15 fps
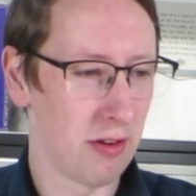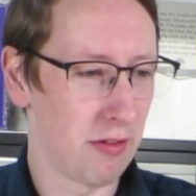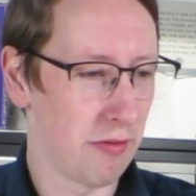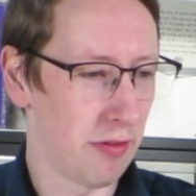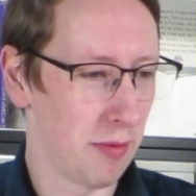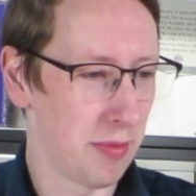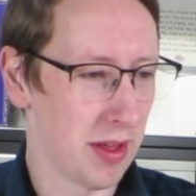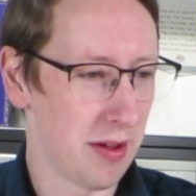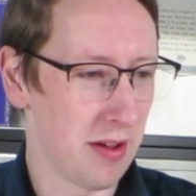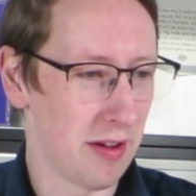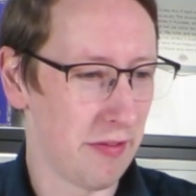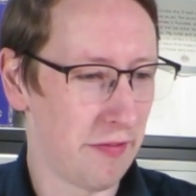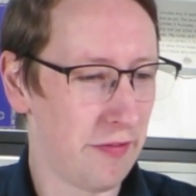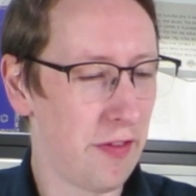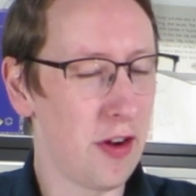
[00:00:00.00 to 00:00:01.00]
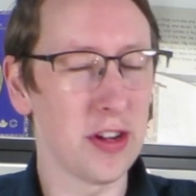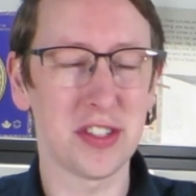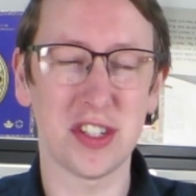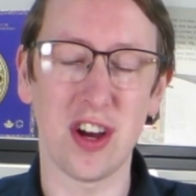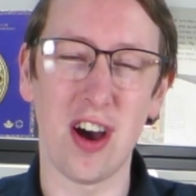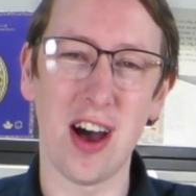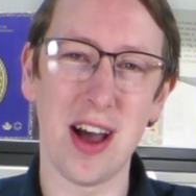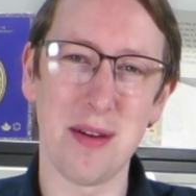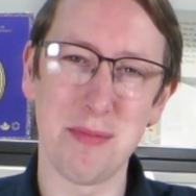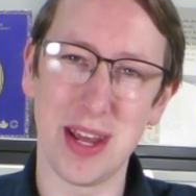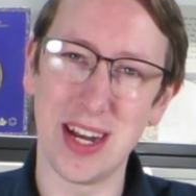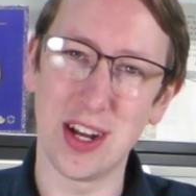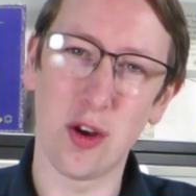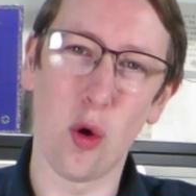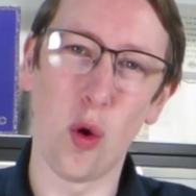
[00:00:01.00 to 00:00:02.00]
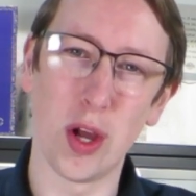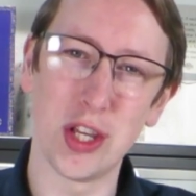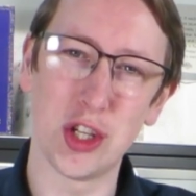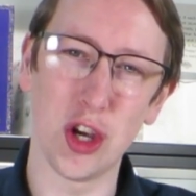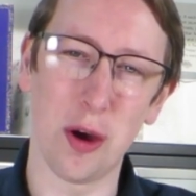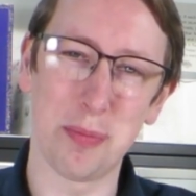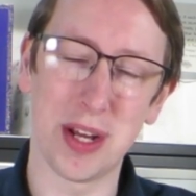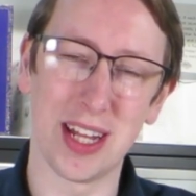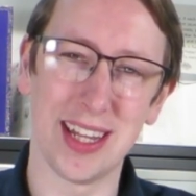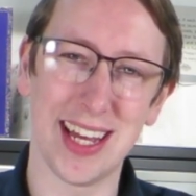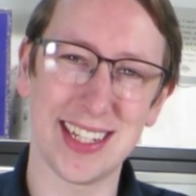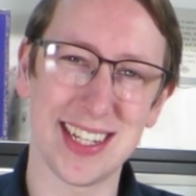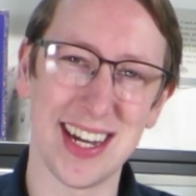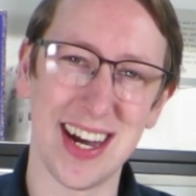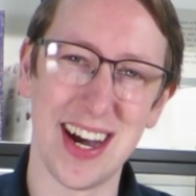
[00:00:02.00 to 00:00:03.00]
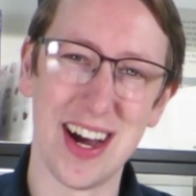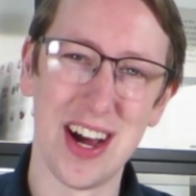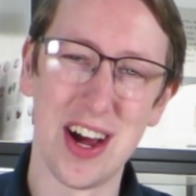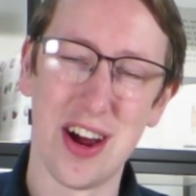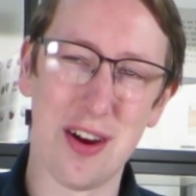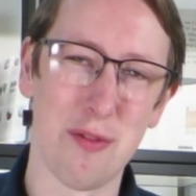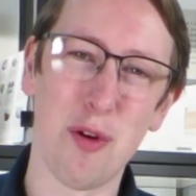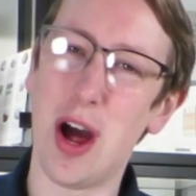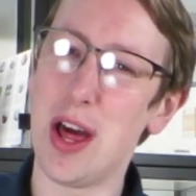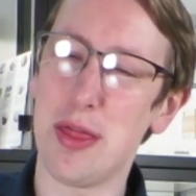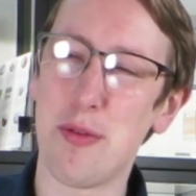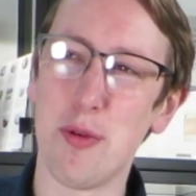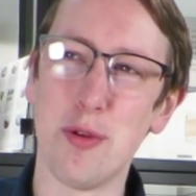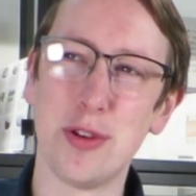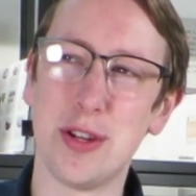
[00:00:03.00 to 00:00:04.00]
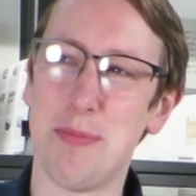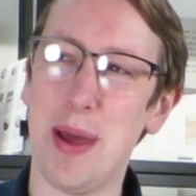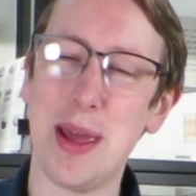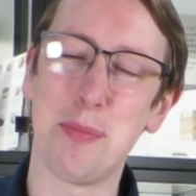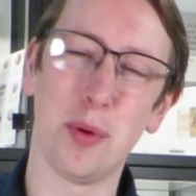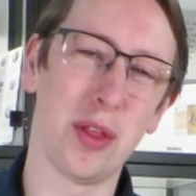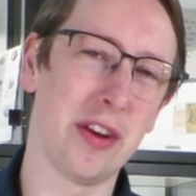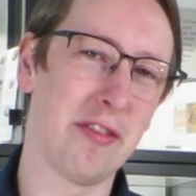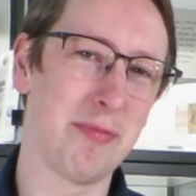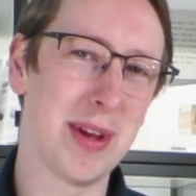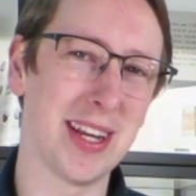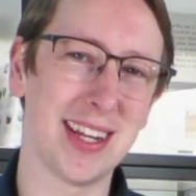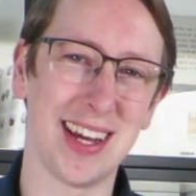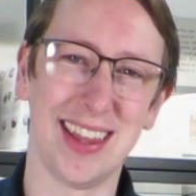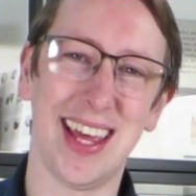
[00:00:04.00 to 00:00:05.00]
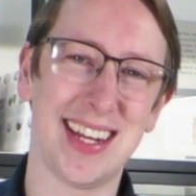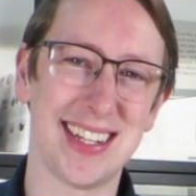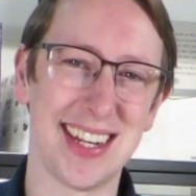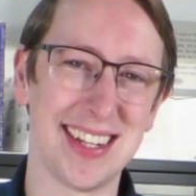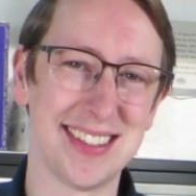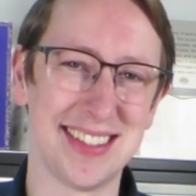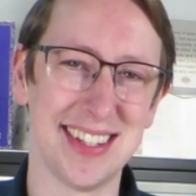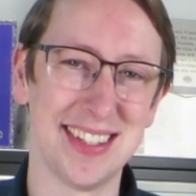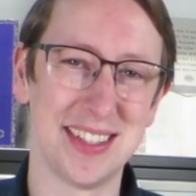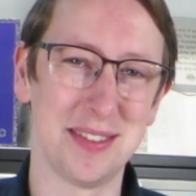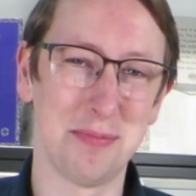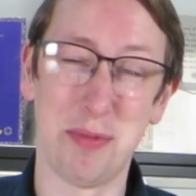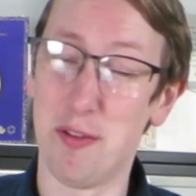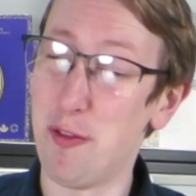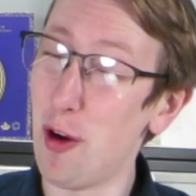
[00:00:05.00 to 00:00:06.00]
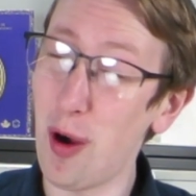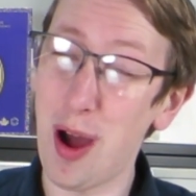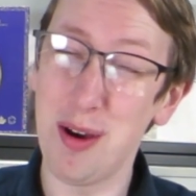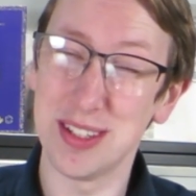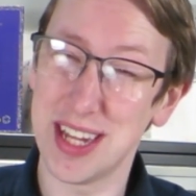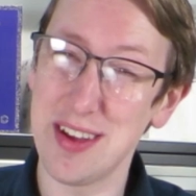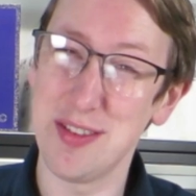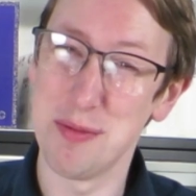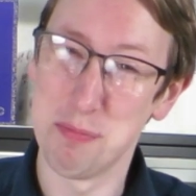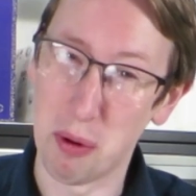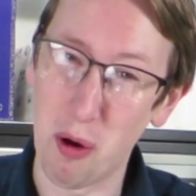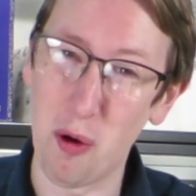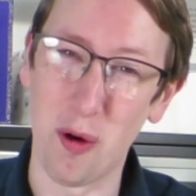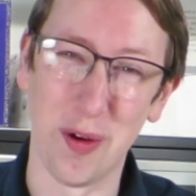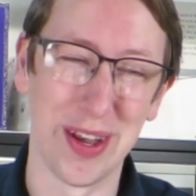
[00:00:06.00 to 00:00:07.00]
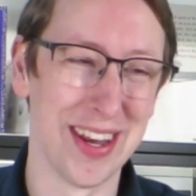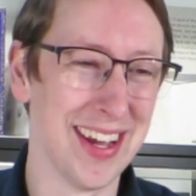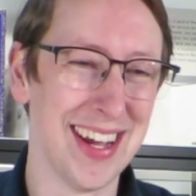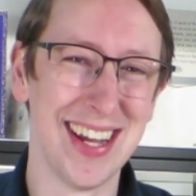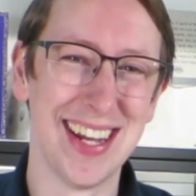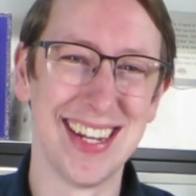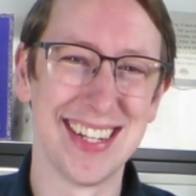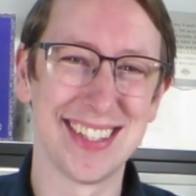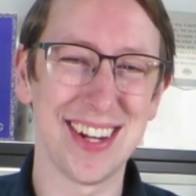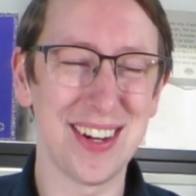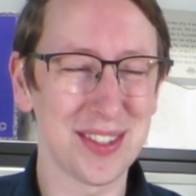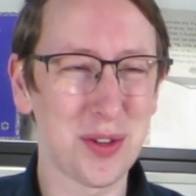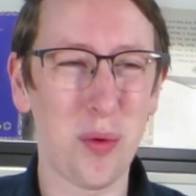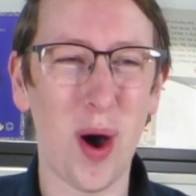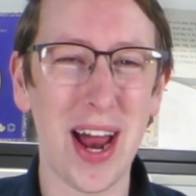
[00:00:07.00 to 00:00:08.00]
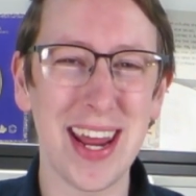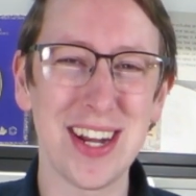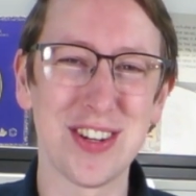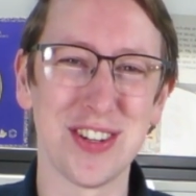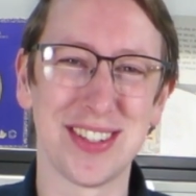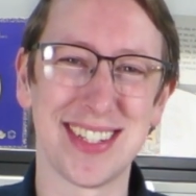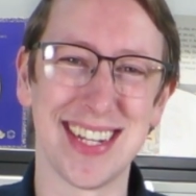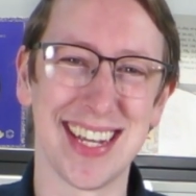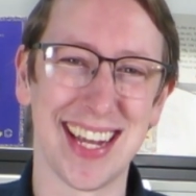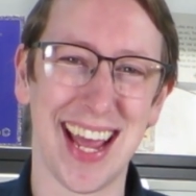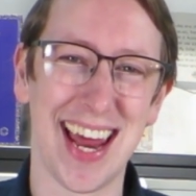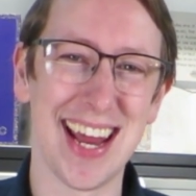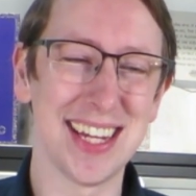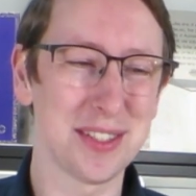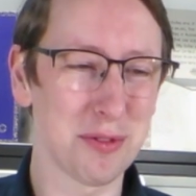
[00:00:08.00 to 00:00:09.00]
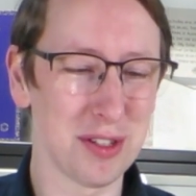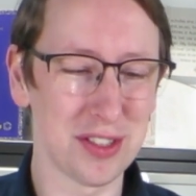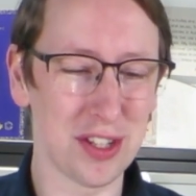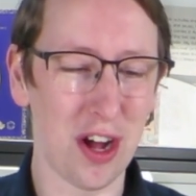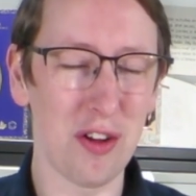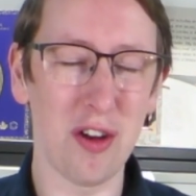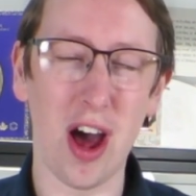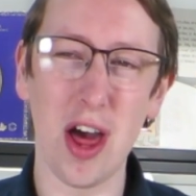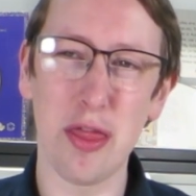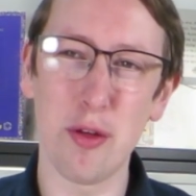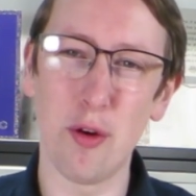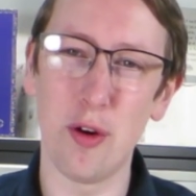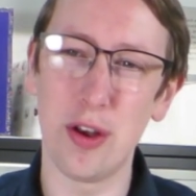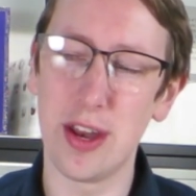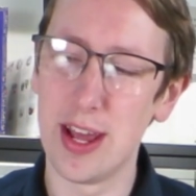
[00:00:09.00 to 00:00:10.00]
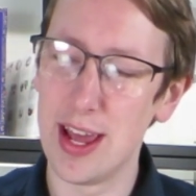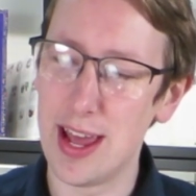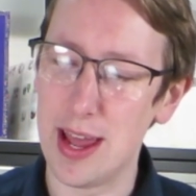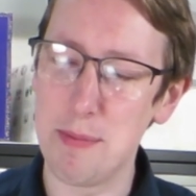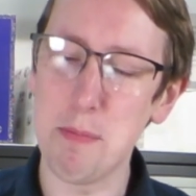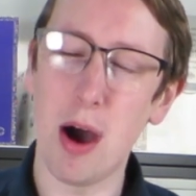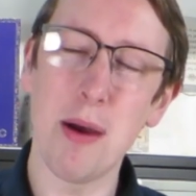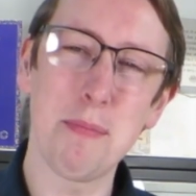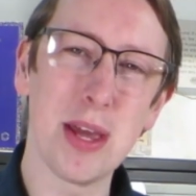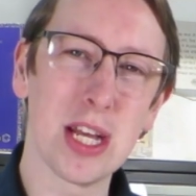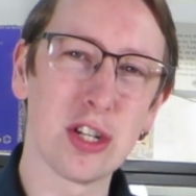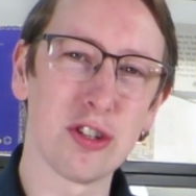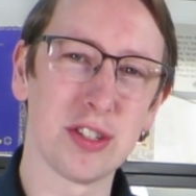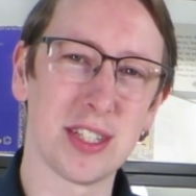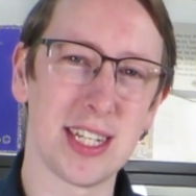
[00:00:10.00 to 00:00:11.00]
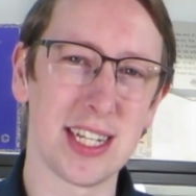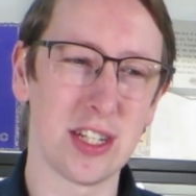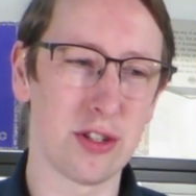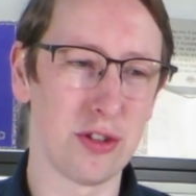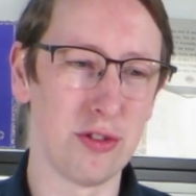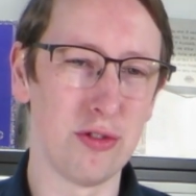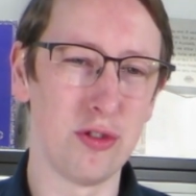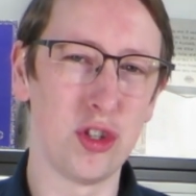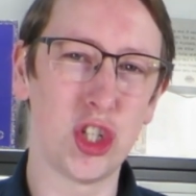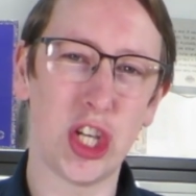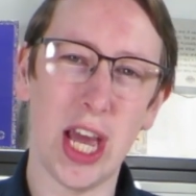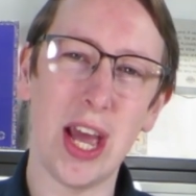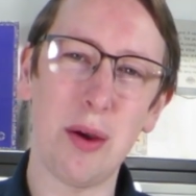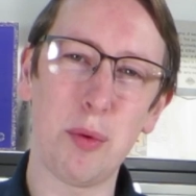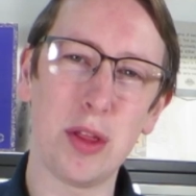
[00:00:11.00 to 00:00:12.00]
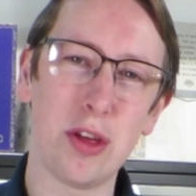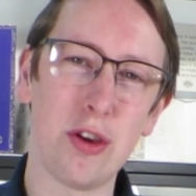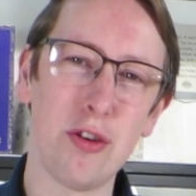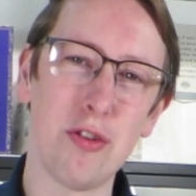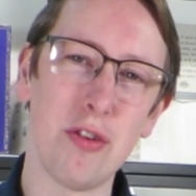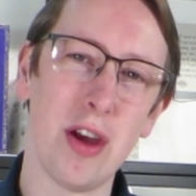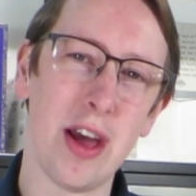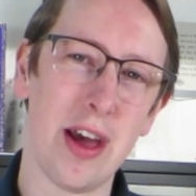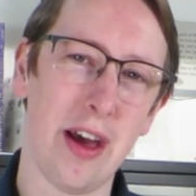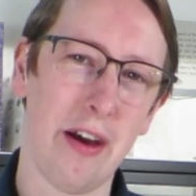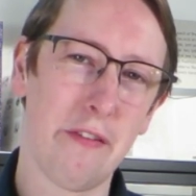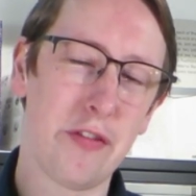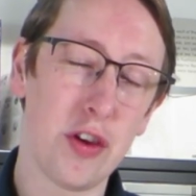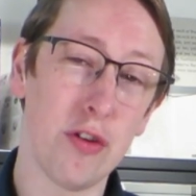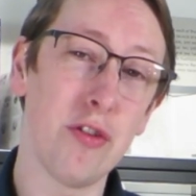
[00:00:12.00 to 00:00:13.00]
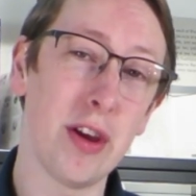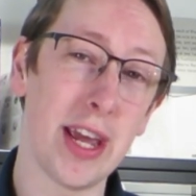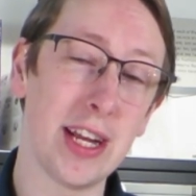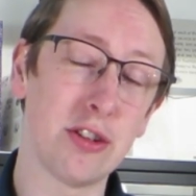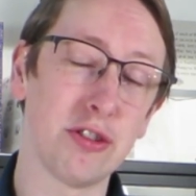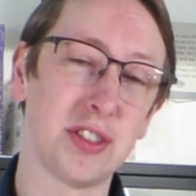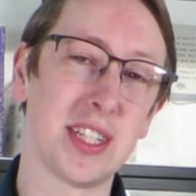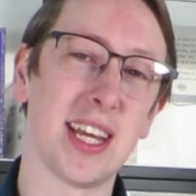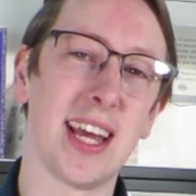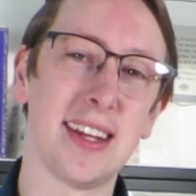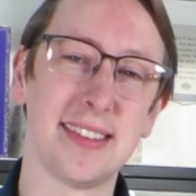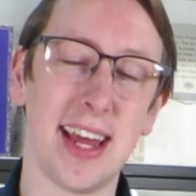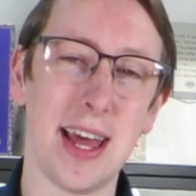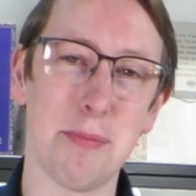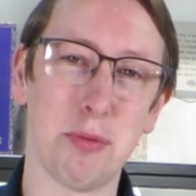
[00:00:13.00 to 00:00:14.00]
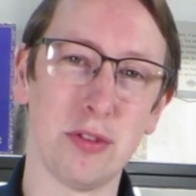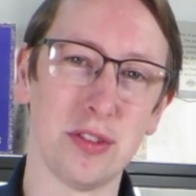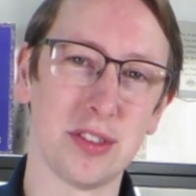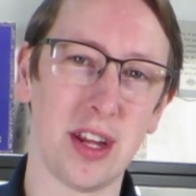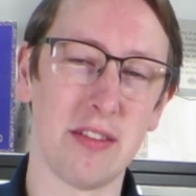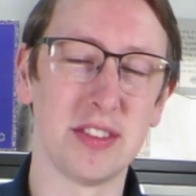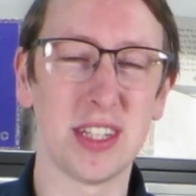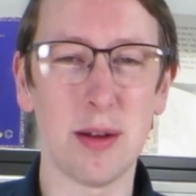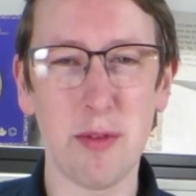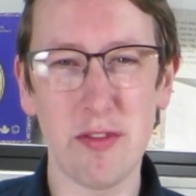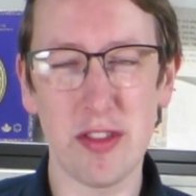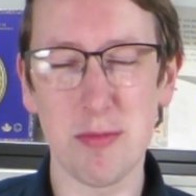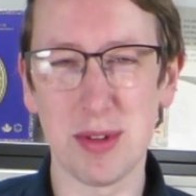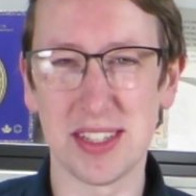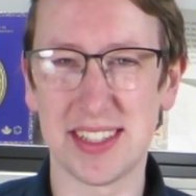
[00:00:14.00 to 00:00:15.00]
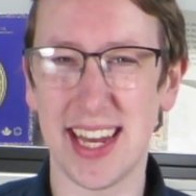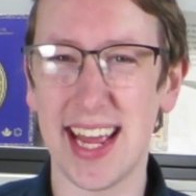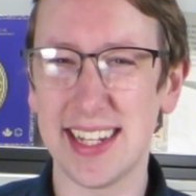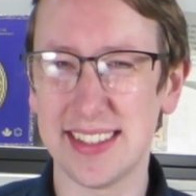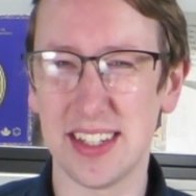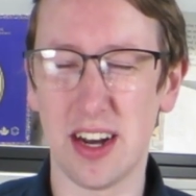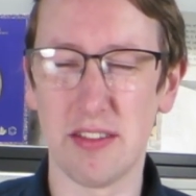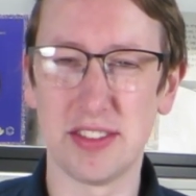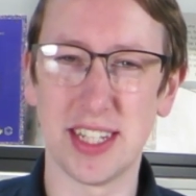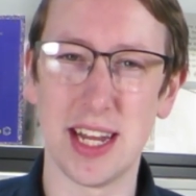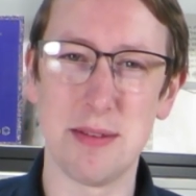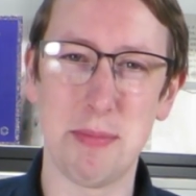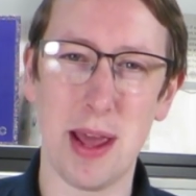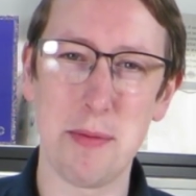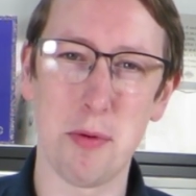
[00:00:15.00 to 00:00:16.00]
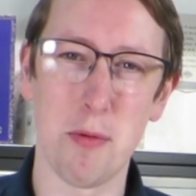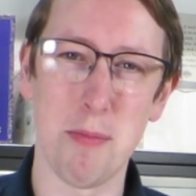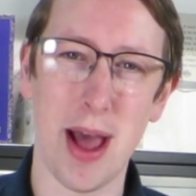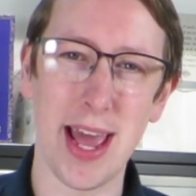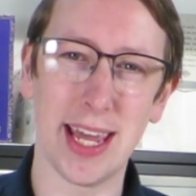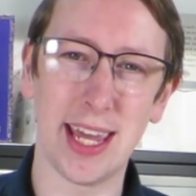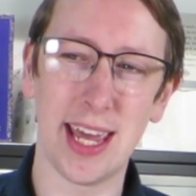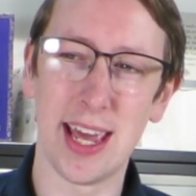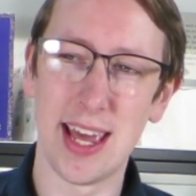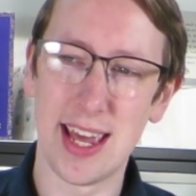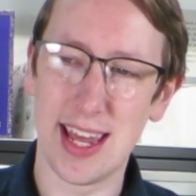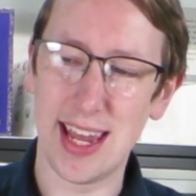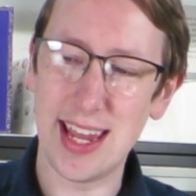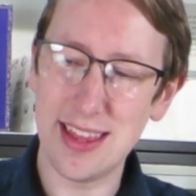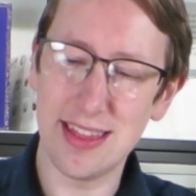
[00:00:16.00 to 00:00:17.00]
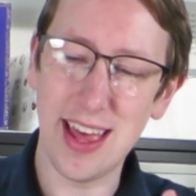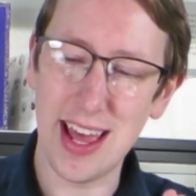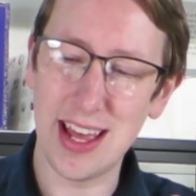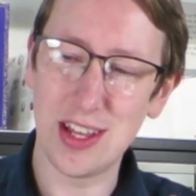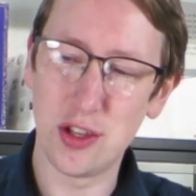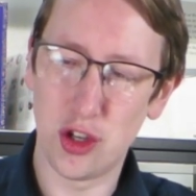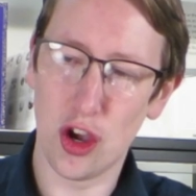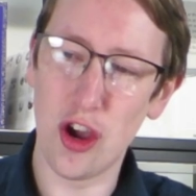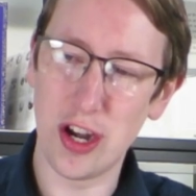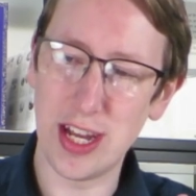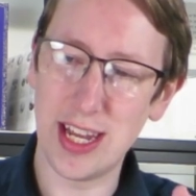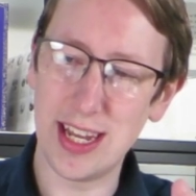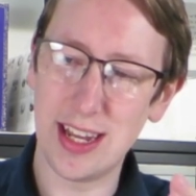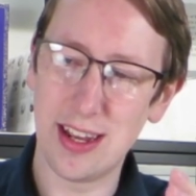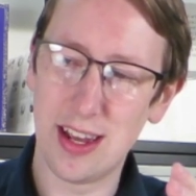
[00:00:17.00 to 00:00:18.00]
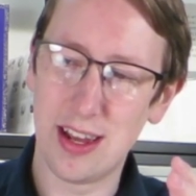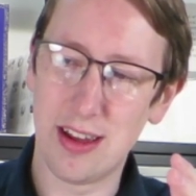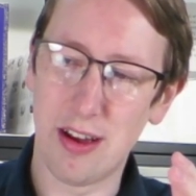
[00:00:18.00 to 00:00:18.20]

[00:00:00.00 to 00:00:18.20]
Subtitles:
From the first time in a coin shop collector, right through to people that have been collecting since before I was even born. So it's quite interesting, and as a result, I thought it might be interesting to share with you a few interesting examples of some of the mistakes that I've seen people make in their journey